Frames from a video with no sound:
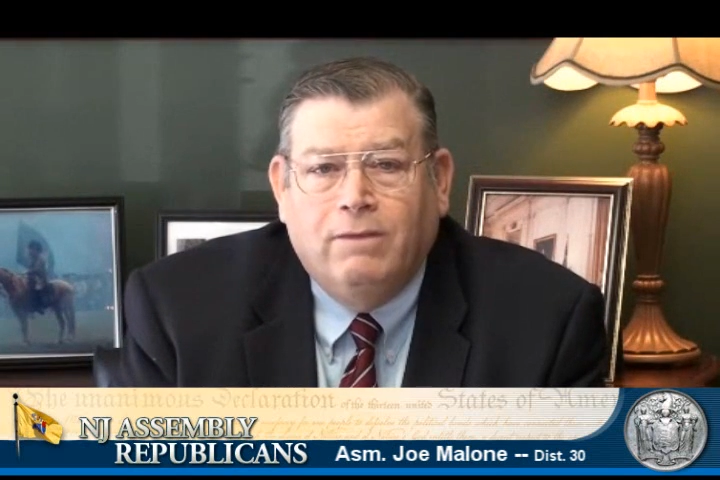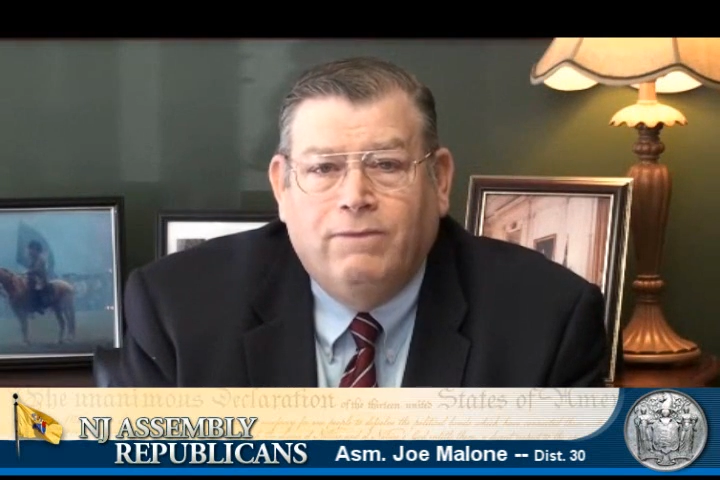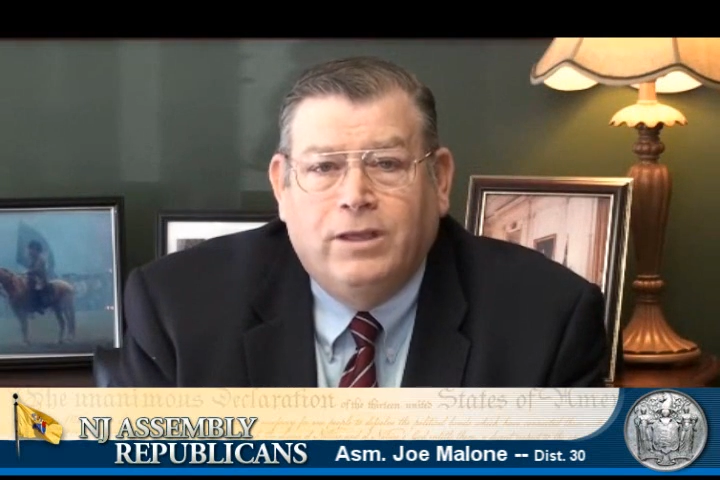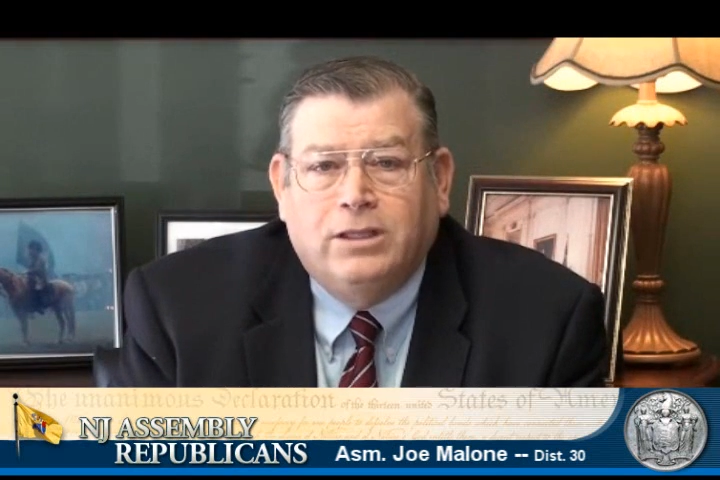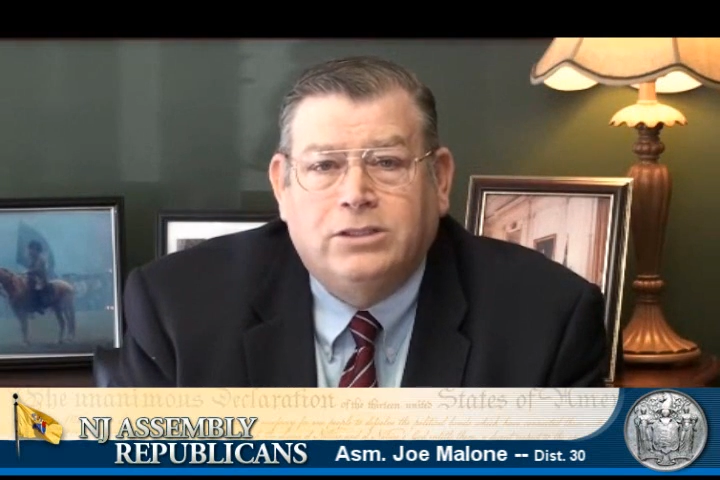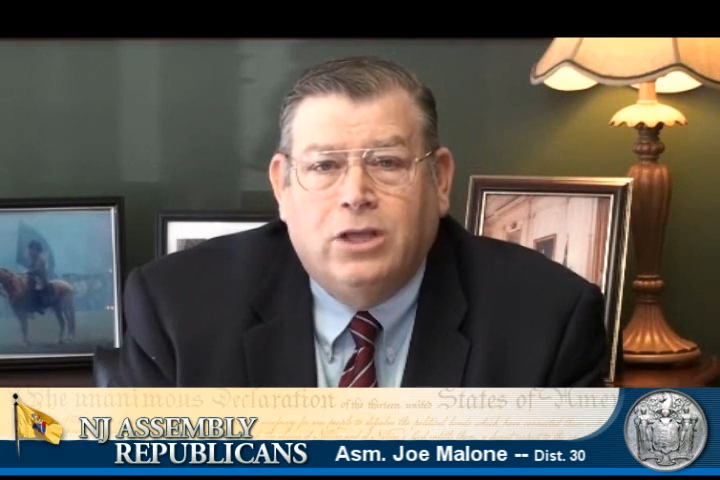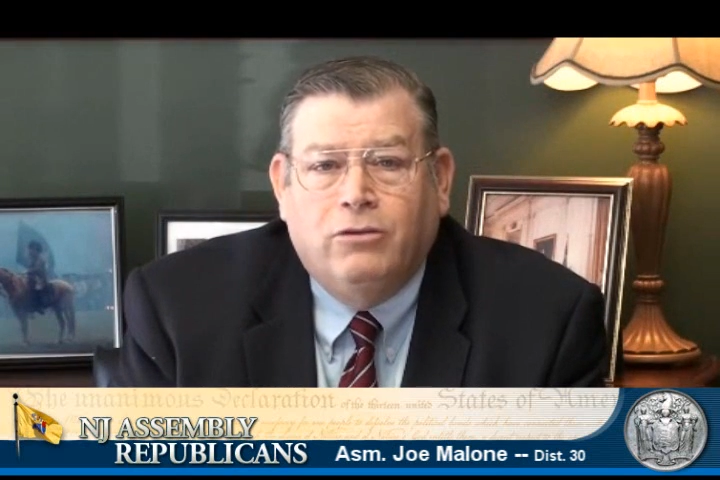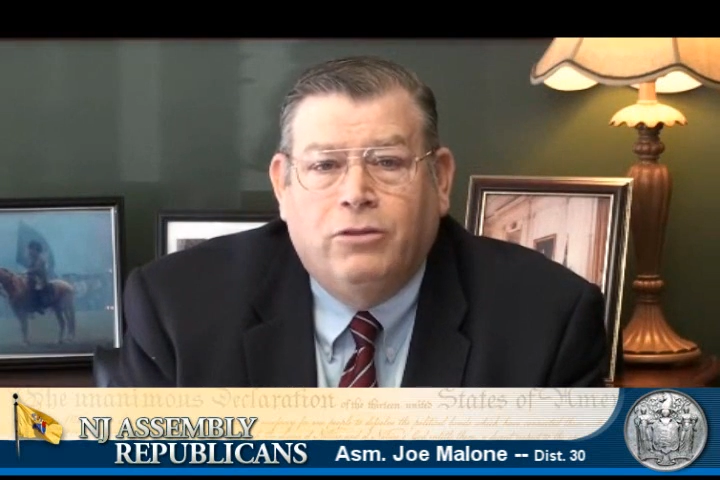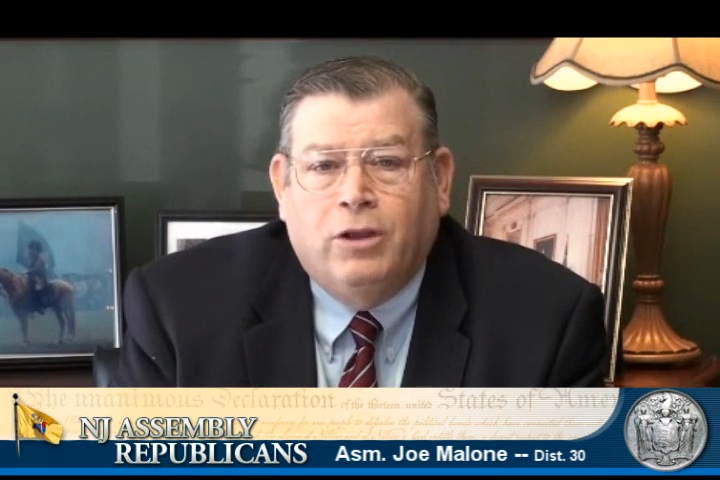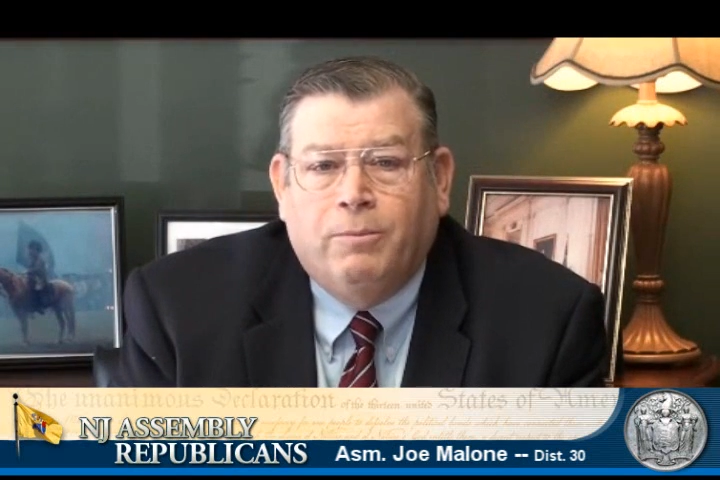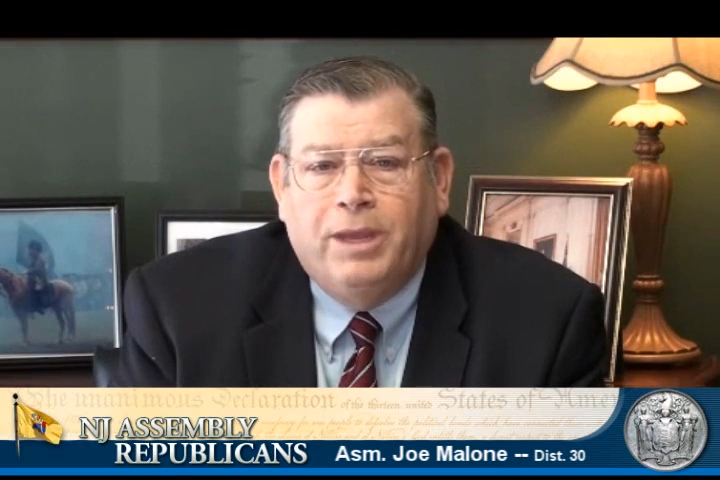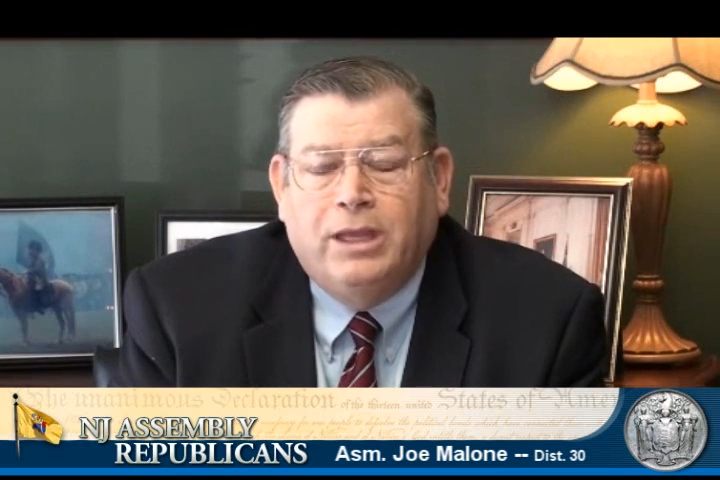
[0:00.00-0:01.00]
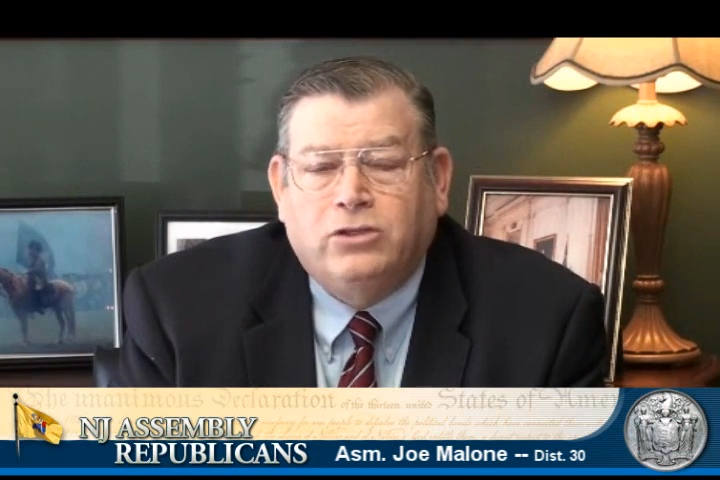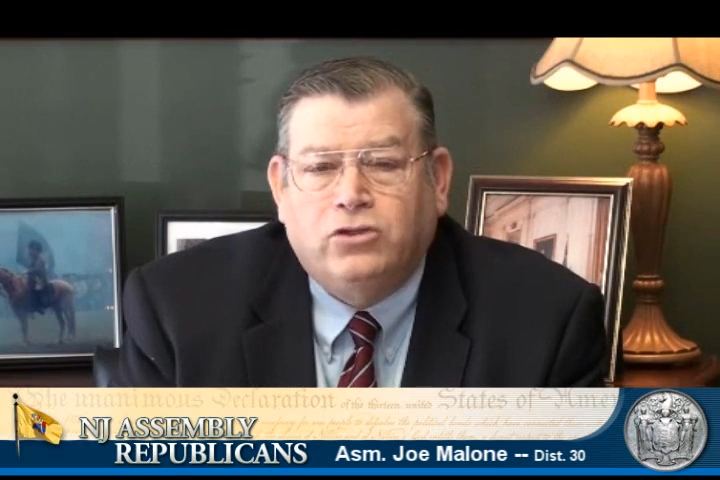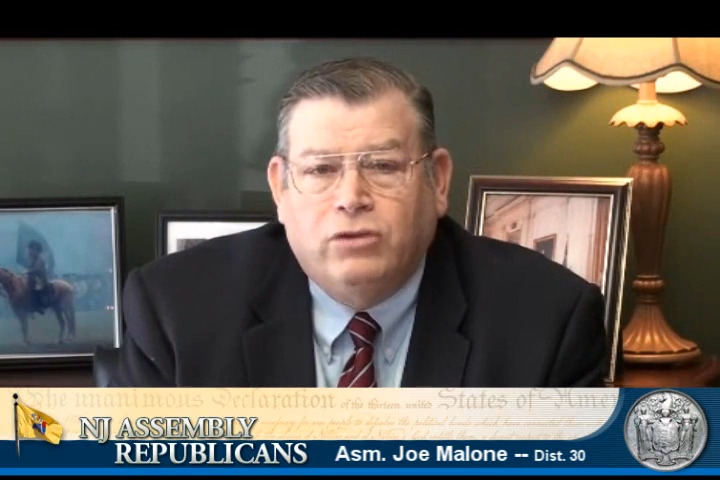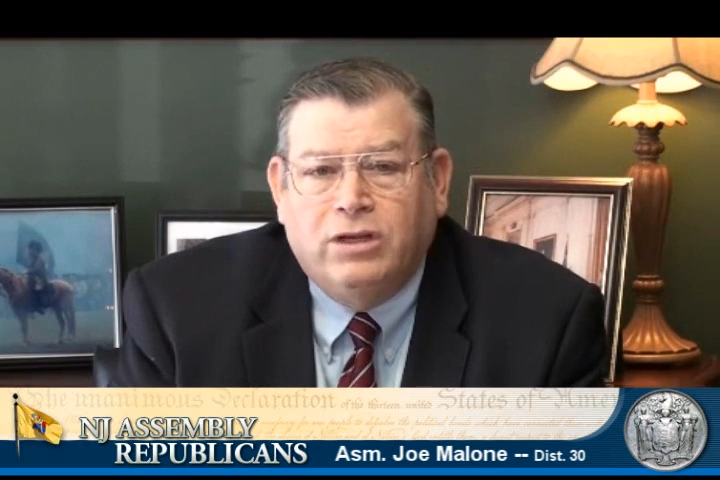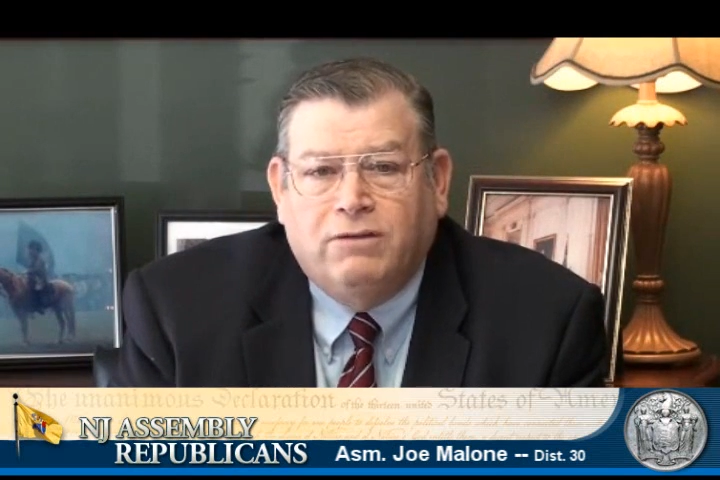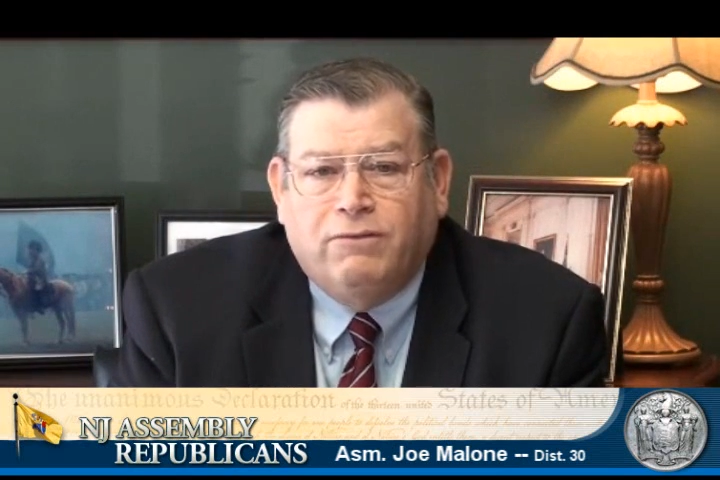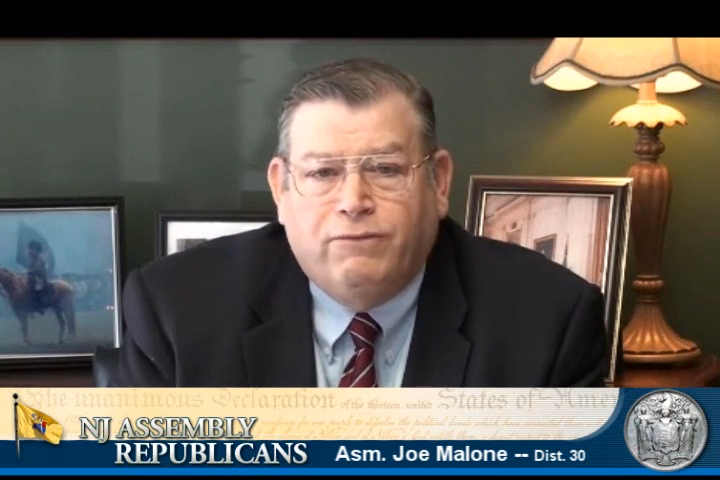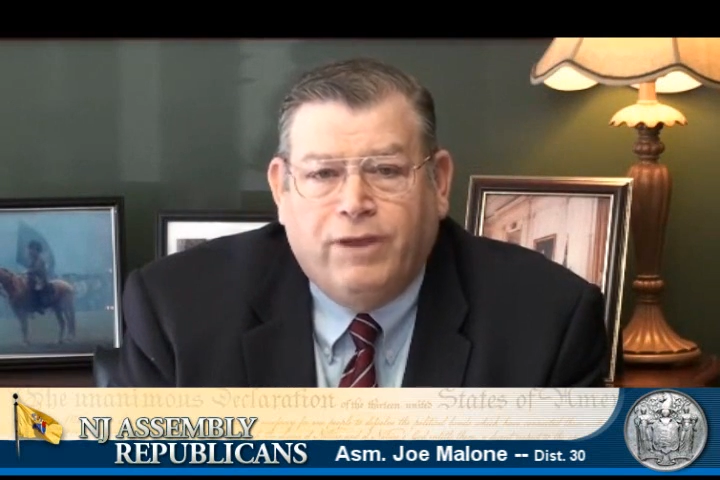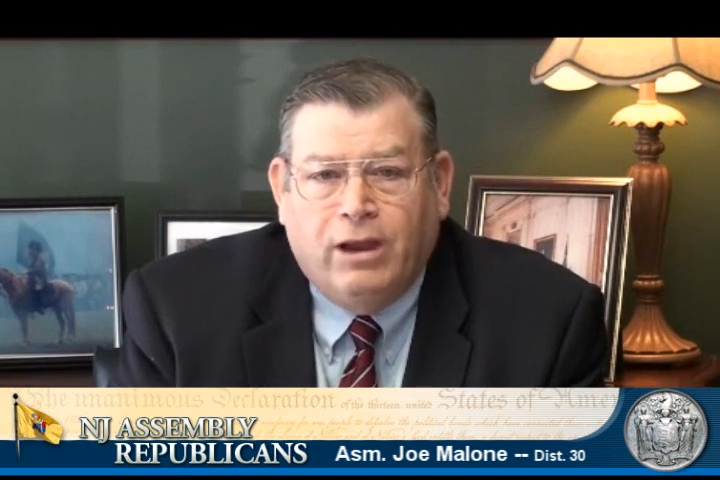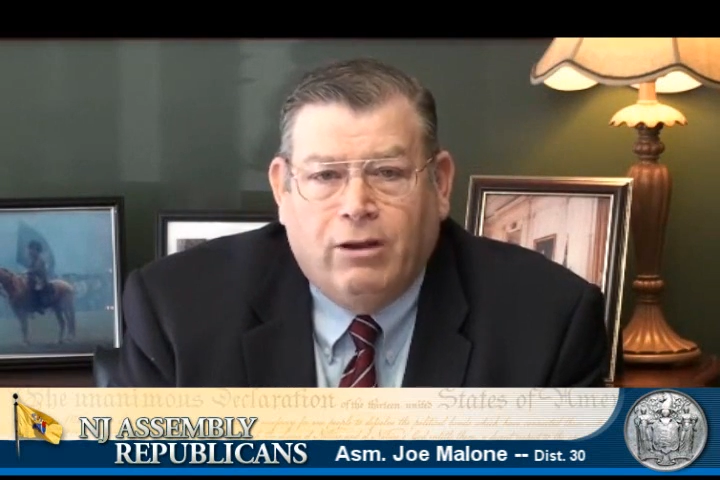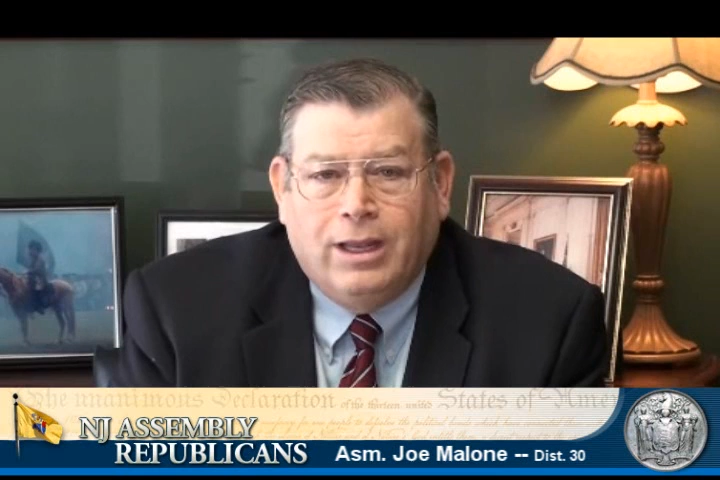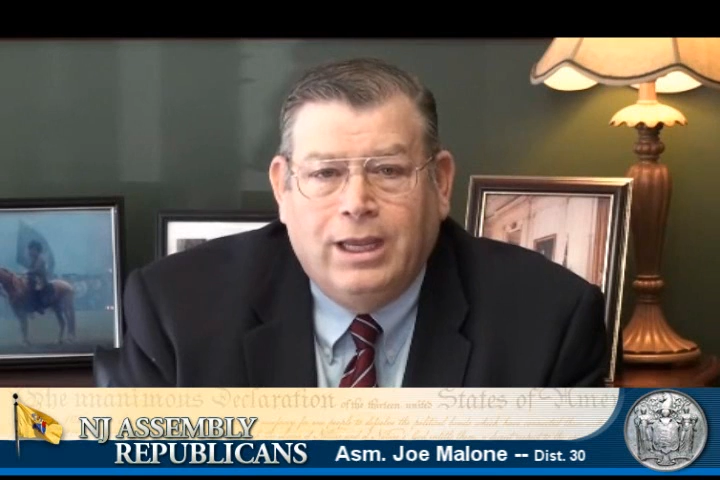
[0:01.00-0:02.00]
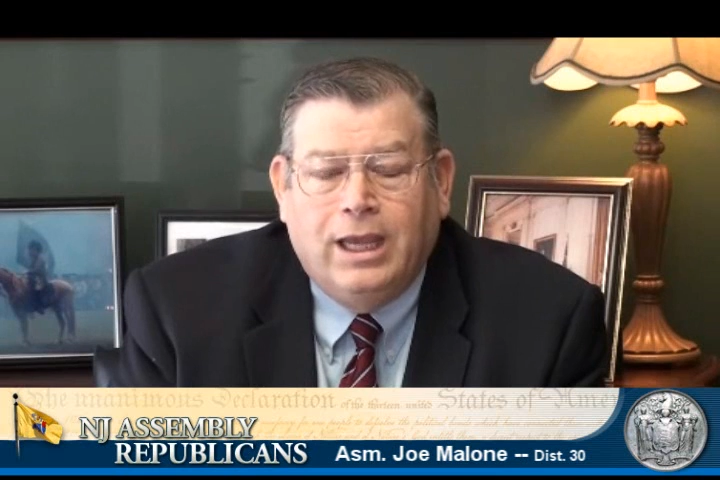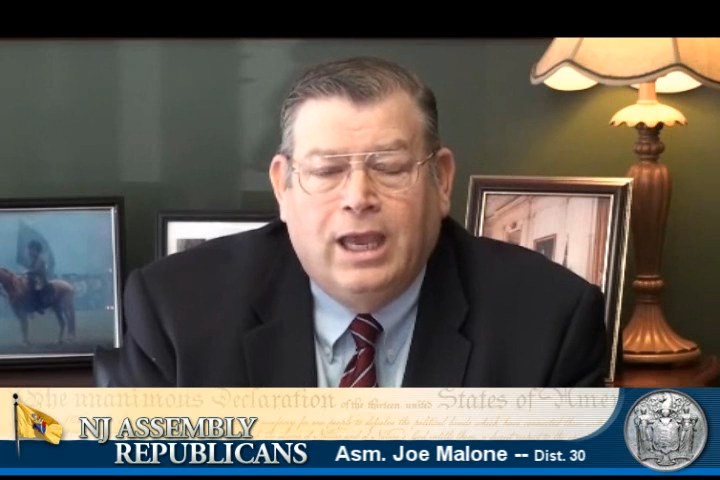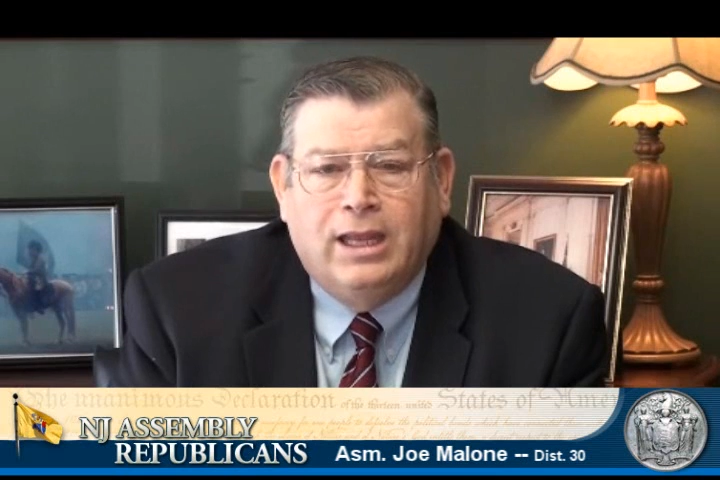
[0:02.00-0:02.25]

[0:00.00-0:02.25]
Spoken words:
feel as though they're being treated fairly